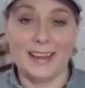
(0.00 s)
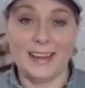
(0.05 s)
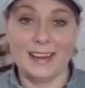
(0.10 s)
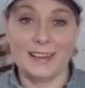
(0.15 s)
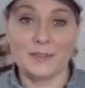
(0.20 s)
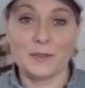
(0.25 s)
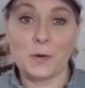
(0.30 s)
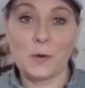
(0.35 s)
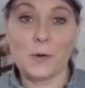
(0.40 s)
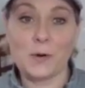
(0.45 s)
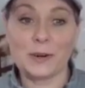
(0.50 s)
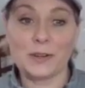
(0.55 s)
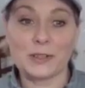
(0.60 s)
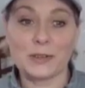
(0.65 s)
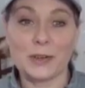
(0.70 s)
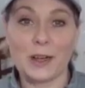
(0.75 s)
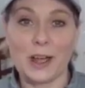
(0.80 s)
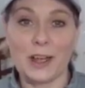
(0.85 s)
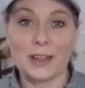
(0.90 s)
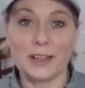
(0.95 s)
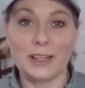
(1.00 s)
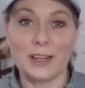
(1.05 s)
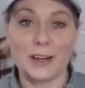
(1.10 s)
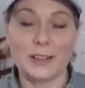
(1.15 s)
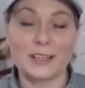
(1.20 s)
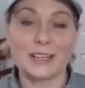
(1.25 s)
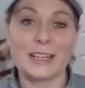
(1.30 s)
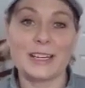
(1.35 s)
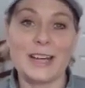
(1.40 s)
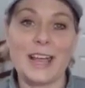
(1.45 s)
And of course,
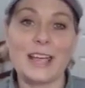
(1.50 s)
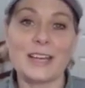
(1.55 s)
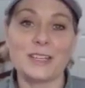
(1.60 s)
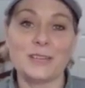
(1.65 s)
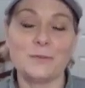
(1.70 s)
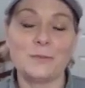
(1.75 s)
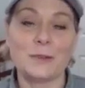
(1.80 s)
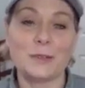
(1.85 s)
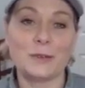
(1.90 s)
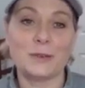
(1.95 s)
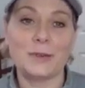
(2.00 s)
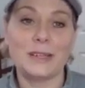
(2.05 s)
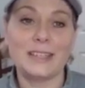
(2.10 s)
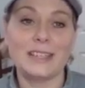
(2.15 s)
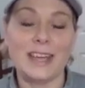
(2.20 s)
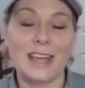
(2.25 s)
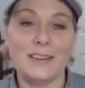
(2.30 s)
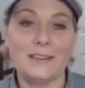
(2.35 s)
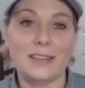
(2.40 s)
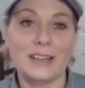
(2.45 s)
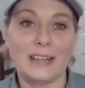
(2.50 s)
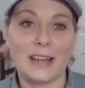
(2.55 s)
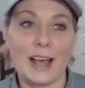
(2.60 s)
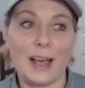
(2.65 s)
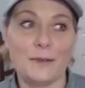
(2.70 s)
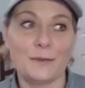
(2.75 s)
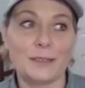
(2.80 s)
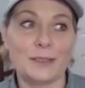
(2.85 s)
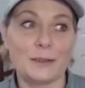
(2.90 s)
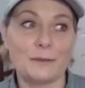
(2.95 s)
the connection between David and
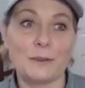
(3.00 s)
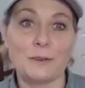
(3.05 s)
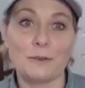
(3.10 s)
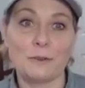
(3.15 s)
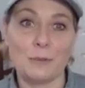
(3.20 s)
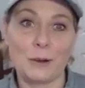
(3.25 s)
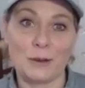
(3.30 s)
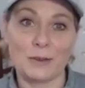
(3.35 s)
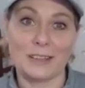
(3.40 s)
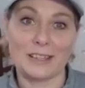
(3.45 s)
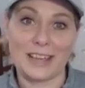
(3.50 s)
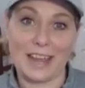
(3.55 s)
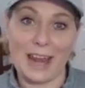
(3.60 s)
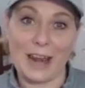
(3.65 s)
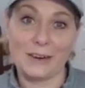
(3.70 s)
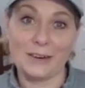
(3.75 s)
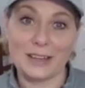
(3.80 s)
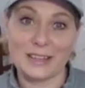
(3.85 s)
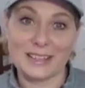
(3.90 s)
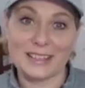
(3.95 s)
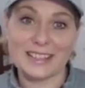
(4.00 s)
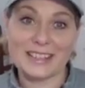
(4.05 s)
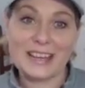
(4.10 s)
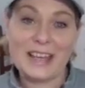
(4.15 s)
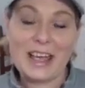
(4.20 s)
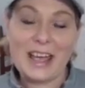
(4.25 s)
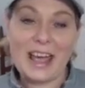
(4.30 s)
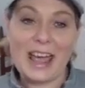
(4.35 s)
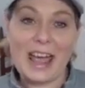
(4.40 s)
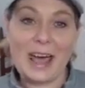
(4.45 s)
I was that we were both accountants
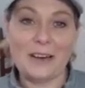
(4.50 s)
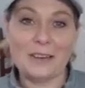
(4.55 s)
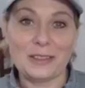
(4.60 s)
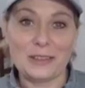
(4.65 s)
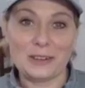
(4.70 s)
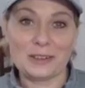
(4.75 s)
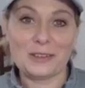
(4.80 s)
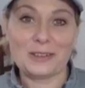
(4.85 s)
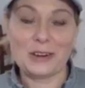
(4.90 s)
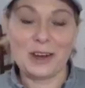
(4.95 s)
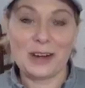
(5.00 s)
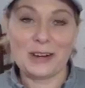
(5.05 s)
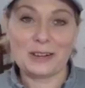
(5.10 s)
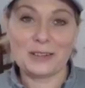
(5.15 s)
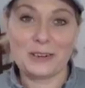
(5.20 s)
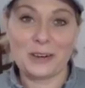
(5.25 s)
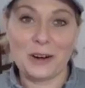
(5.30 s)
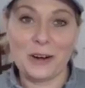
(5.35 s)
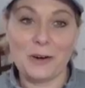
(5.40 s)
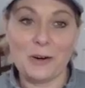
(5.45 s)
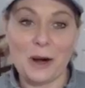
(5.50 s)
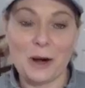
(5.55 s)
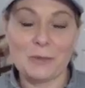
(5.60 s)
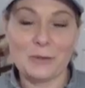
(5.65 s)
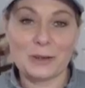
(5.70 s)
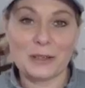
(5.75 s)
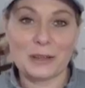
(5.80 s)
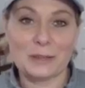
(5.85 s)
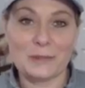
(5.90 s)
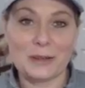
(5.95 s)
out there trying to grow our
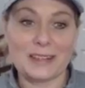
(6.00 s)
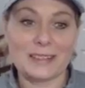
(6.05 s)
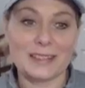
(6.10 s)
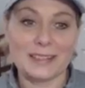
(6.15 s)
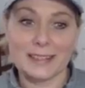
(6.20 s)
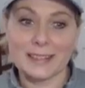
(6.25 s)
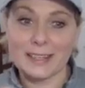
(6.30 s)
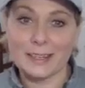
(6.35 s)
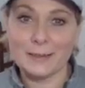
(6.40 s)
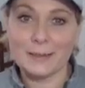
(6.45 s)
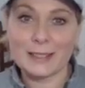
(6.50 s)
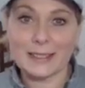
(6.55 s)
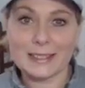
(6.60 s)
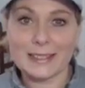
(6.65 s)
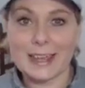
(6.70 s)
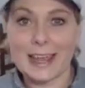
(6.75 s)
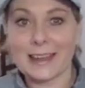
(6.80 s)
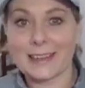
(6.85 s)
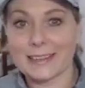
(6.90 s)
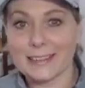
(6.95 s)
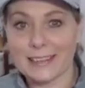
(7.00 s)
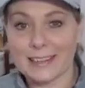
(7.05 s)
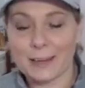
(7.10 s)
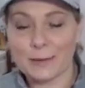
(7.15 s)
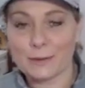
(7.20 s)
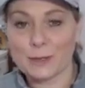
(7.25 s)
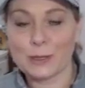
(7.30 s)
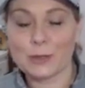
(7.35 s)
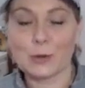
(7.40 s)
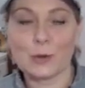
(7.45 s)
book of business. He was in Texas, I
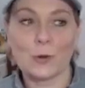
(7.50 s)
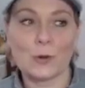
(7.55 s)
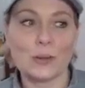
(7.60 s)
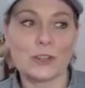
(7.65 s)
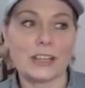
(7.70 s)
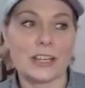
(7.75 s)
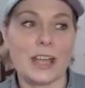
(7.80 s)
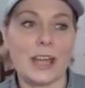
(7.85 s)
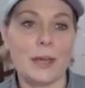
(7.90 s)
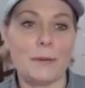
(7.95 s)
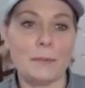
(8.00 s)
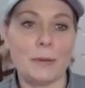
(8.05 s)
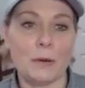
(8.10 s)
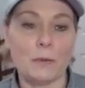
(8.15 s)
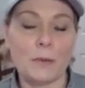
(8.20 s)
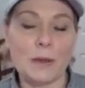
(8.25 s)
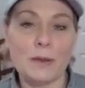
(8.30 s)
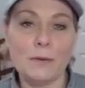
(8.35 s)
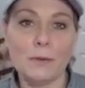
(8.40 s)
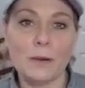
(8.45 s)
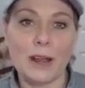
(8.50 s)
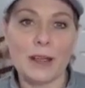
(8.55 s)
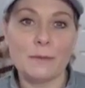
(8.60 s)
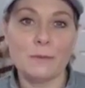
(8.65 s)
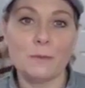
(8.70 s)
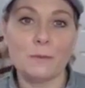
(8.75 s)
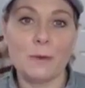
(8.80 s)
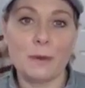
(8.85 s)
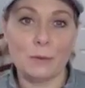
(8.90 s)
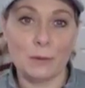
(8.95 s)
was in Georgia, but we
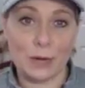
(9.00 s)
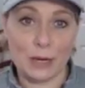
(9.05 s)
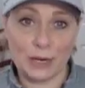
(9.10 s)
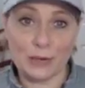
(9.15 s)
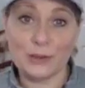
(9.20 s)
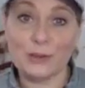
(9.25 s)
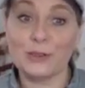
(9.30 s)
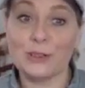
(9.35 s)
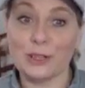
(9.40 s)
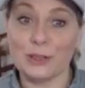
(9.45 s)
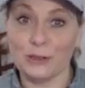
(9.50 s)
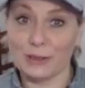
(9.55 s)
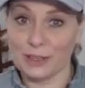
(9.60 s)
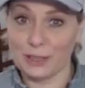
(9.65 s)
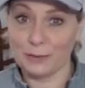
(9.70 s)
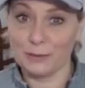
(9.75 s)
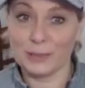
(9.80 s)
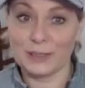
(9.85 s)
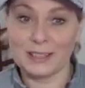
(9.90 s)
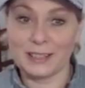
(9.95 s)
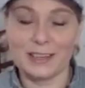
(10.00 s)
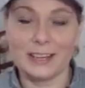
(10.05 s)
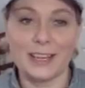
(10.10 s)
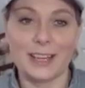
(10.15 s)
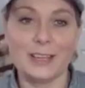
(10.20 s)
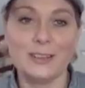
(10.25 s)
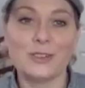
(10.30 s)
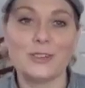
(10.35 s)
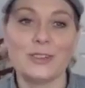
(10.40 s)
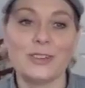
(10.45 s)
were introduced. It was an
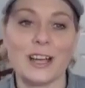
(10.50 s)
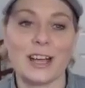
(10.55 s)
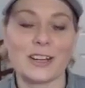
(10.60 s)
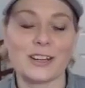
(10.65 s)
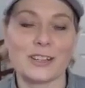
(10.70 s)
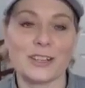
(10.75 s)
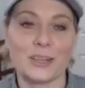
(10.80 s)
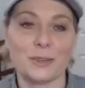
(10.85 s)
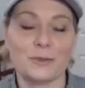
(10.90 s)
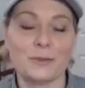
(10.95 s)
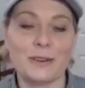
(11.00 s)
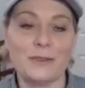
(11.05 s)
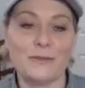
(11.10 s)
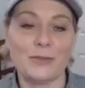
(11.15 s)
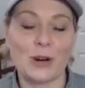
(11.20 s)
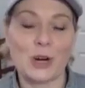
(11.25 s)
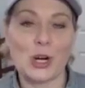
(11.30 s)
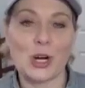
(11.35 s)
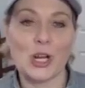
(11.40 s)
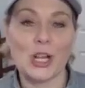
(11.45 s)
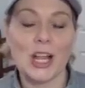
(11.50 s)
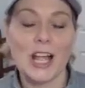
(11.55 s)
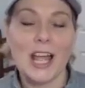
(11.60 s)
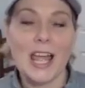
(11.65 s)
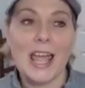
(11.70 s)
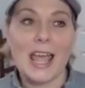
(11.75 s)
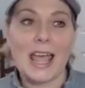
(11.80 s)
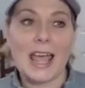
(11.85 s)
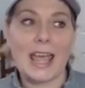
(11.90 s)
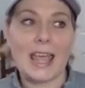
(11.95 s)
introduction, a referral,
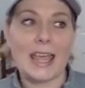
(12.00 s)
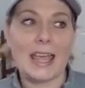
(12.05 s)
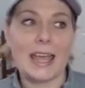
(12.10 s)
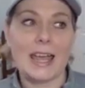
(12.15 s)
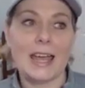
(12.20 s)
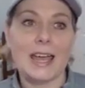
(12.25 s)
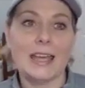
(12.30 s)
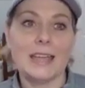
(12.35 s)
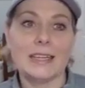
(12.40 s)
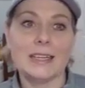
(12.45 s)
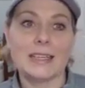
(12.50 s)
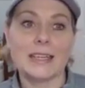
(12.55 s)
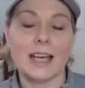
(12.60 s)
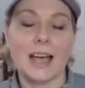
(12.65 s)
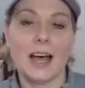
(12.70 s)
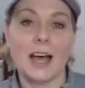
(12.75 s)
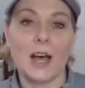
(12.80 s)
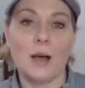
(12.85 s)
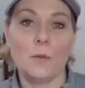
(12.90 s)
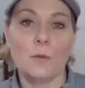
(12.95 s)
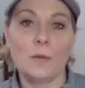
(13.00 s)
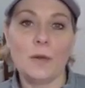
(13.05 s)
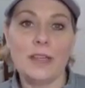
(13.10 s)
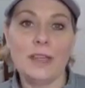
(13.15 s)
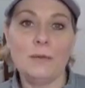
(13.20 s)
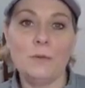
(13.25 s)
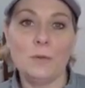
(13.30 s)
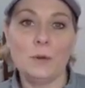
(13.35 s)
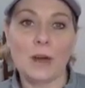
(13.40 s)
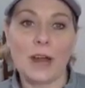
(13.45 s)
and
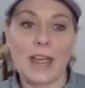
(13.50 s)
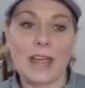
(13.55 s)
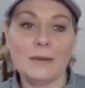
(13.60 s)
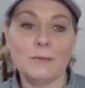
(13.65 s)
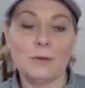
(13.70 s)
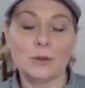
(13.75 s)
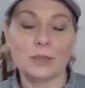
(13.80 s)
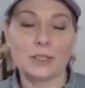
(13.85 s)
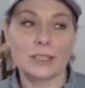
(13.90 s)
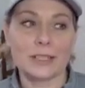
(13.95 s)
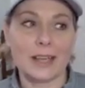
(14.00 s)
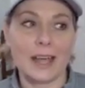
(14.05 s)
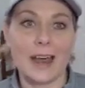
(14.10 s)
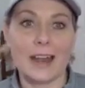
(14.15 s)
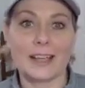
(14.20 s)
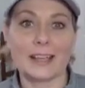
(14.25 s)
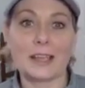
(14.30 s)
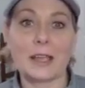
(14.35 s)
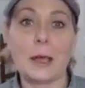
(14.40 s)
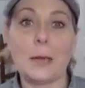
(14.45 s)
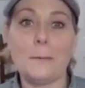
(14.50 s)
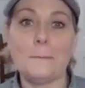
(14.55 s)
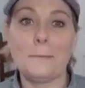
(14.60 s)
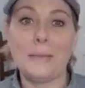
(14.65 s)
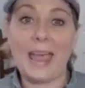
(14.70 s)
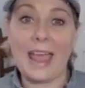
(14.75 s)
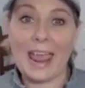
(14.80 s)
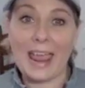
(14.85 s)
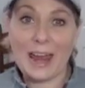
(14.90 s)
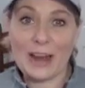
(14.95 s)
we were able to kind of
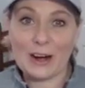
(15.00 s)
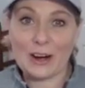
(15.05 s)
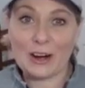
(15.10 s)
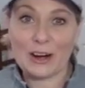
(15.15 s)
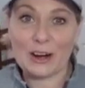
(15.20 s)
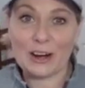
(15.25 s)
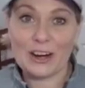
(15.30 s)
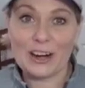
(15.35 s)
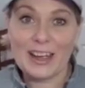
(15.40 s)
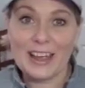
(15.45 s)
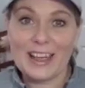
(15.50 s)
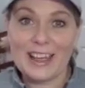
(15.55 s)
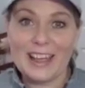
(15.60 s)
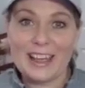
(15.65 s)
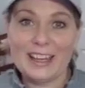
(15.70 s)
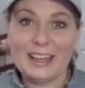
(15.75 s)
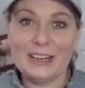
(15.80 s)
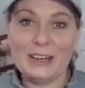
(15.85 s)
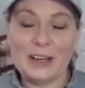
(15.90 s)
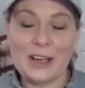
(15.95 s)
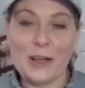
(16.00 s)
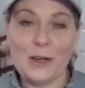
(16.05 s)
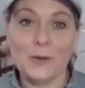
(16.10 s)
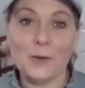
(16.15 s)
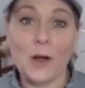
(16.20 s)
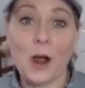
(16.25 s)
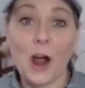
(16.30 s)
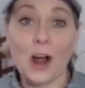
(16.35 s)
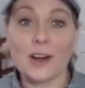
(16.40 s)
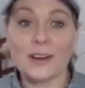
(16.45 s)
compare
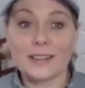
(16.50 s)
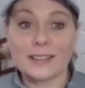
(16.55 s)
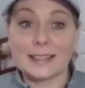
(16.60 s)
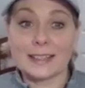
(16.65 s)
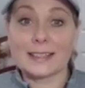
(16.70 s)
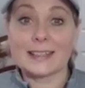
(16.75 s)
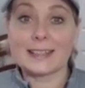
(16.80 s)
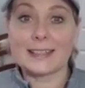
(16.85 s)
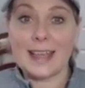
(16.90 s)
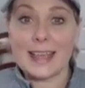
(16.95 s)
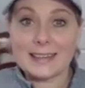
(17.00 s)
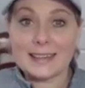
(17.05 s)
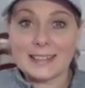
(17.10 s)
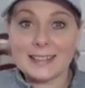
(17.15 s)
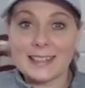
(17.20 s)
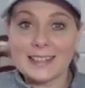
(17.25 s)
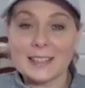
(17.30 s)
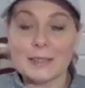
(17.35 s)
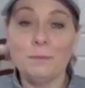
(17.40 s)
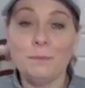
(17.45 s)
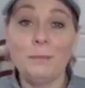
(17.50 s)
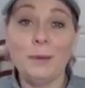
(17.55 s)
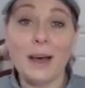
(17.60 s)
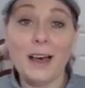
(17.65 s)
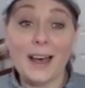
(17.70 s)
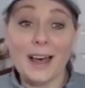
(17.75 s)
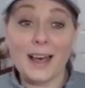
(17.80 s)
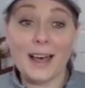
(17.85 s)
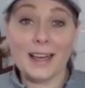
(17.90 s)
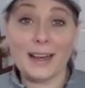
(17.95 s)
our successes,
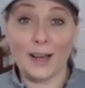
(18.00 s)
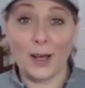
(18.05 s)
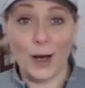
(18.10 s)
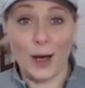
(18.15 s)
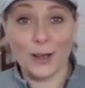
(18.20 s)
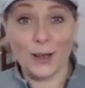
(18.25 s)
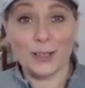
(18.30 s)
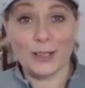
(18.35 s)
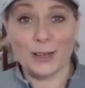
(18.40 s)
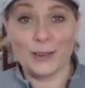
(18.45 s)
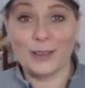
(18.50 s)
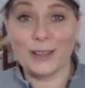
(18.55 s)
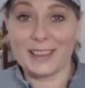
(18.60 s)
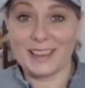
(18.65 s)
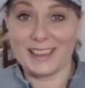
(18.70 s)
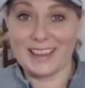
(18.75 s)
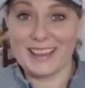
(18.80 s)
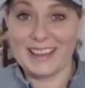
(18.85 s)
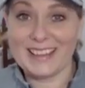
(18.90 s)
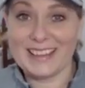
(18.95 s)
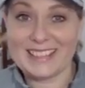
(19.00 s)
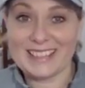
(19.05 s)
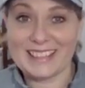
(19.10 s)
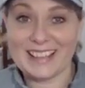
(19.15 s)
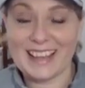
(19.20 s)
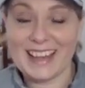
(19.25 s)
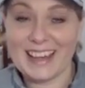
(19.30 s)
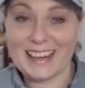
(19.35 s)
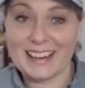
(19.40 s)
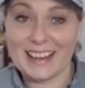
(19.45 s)
but also the things
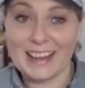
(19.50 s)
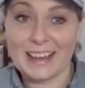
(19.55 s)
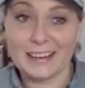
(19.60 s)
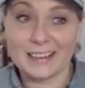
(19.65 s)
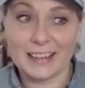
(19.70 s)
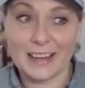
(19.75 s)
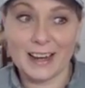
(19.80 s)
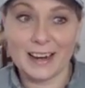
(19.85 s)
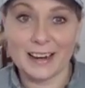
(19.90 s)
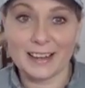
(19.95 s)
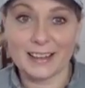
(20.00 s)
that had kind